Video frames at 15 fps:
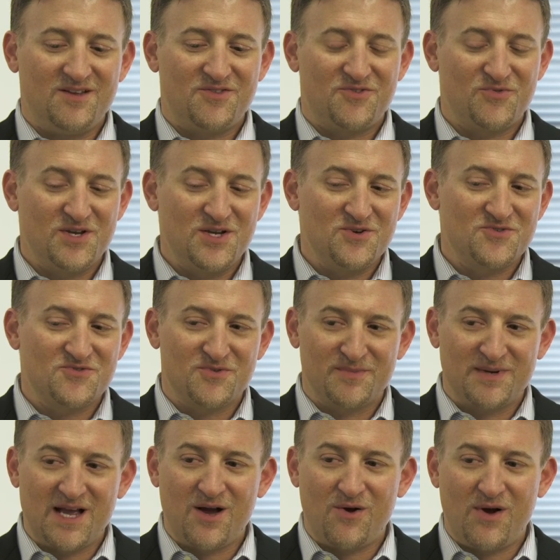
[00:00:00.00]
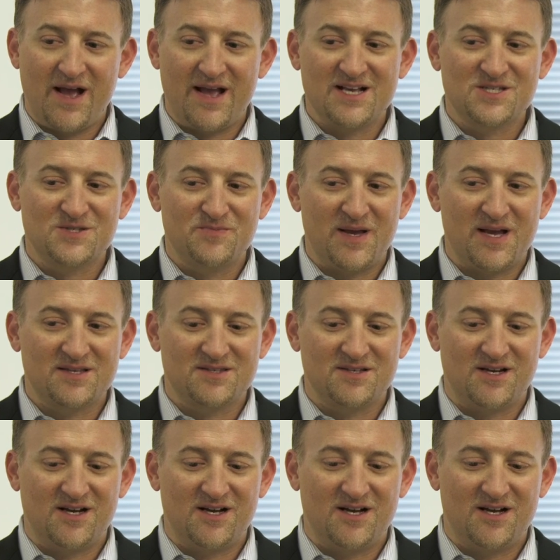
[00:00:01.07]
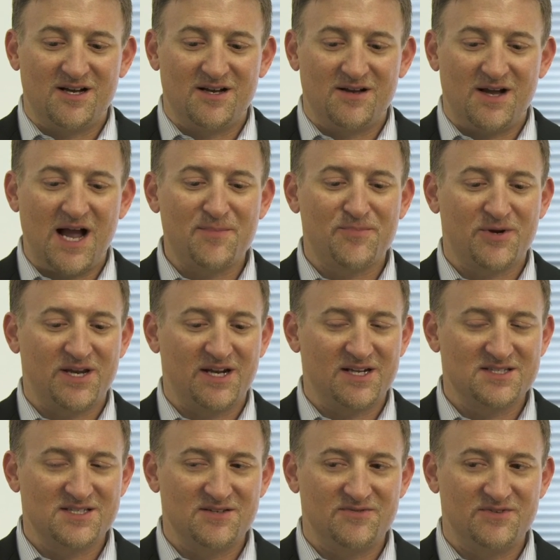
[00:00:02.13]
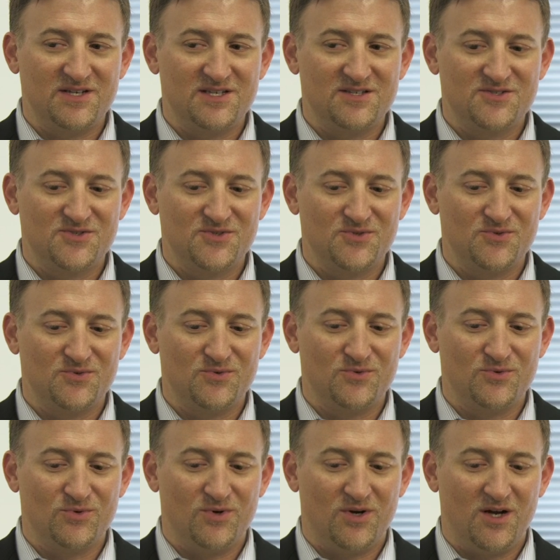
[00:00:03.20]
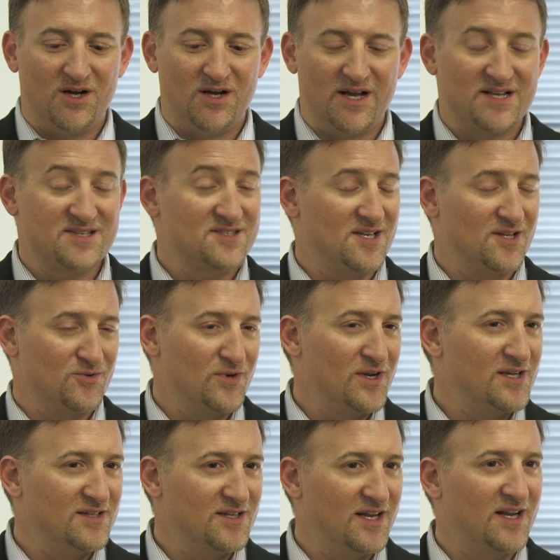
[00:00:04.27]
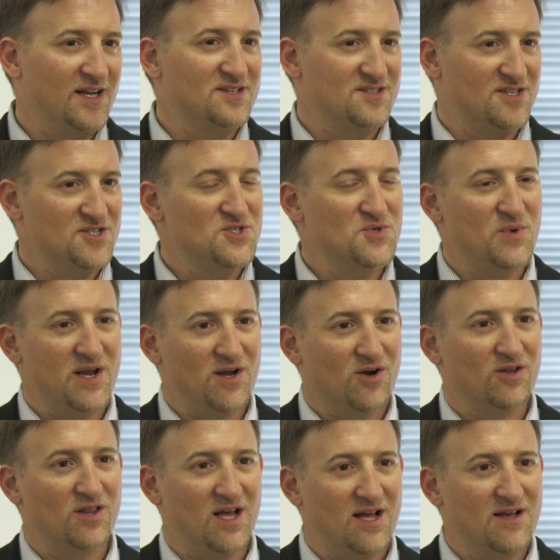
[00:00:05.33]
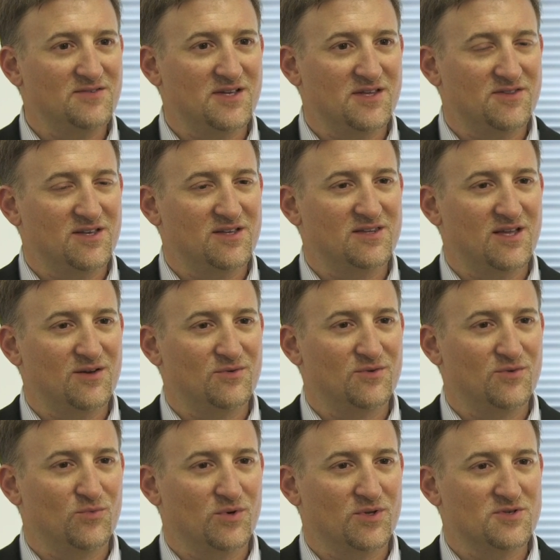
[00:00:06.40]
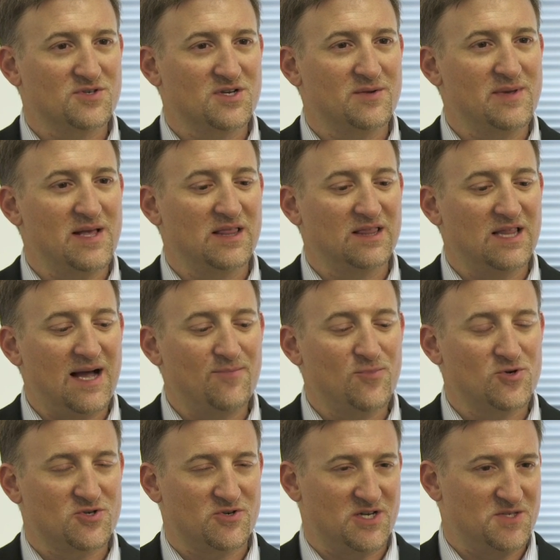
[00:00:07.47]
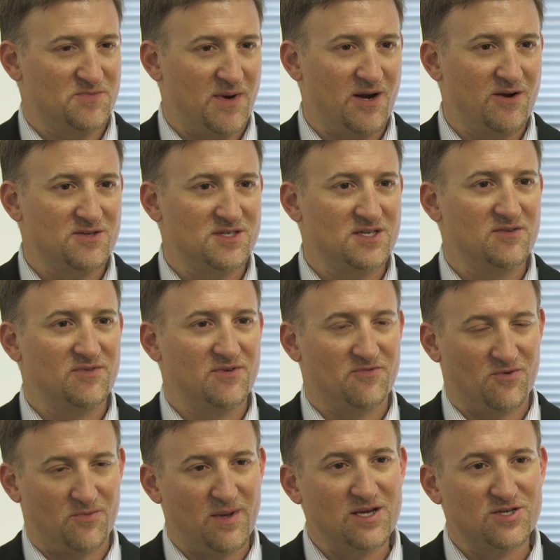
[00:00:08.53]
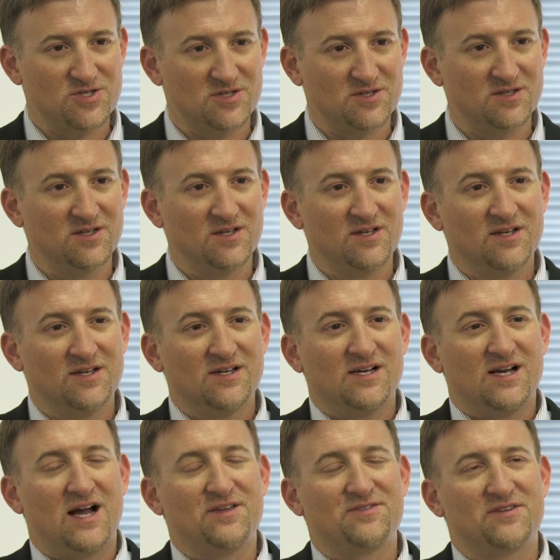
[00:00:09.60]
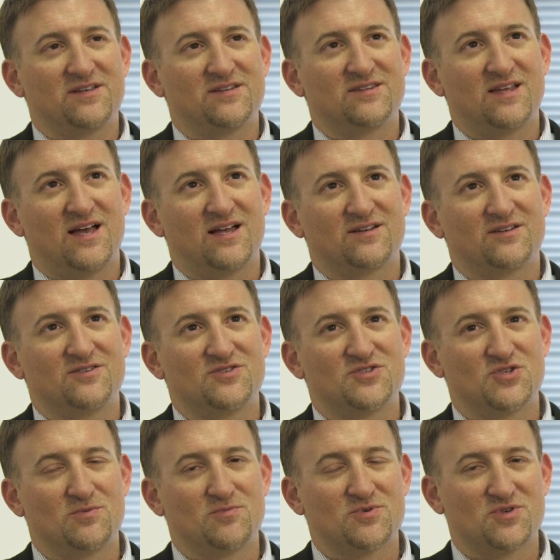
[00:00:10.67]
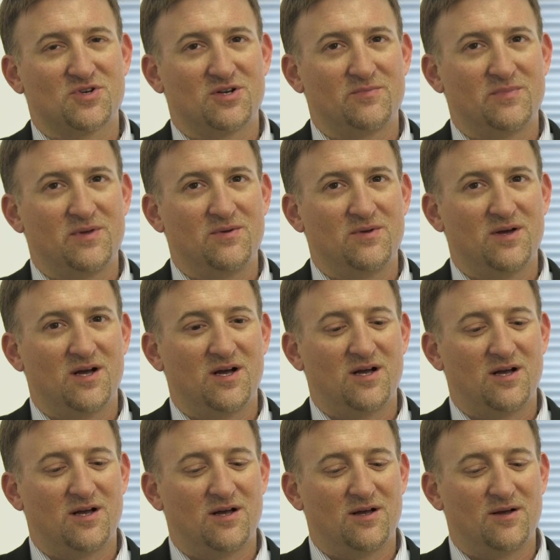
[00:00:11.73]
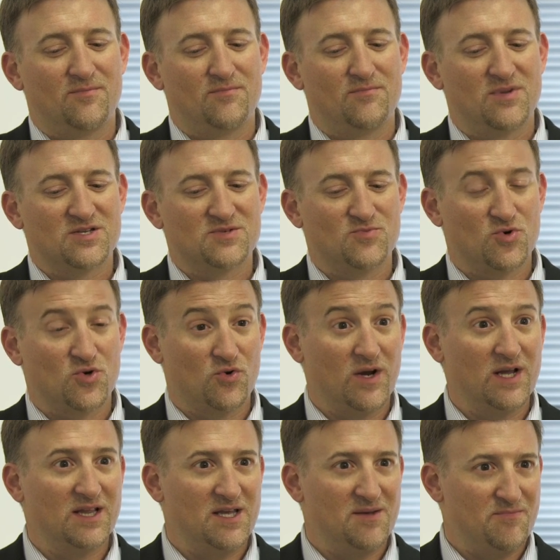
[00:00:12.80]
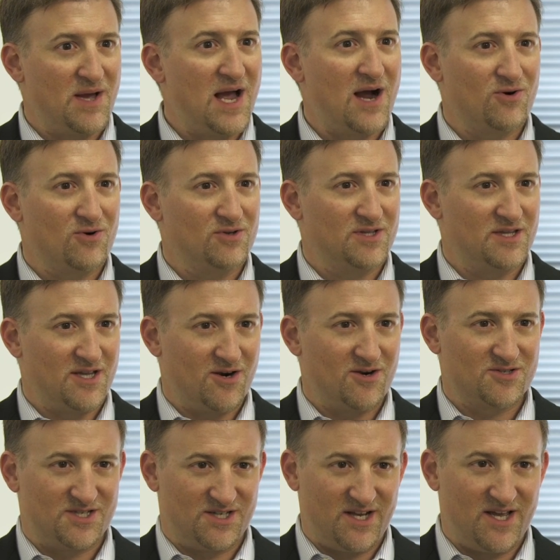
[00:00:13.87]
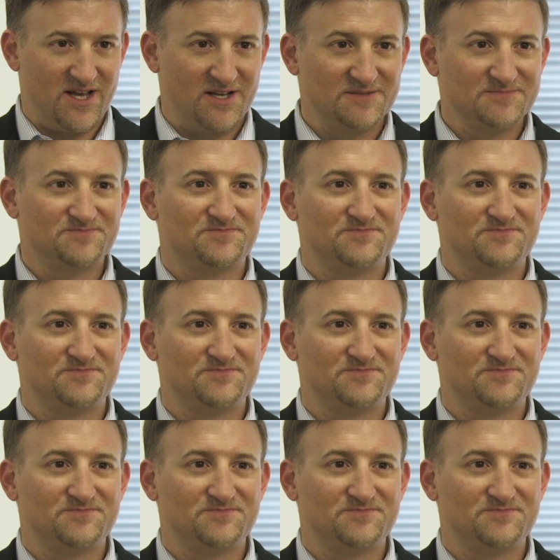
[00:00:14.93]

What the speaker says: 3 years from now, I expect hyperconnectivity to accelerate and accentuate our lives. I think that where there's going to be a lot more transparency of information. I think that consumers are going to be much more greatly empowered than they are today.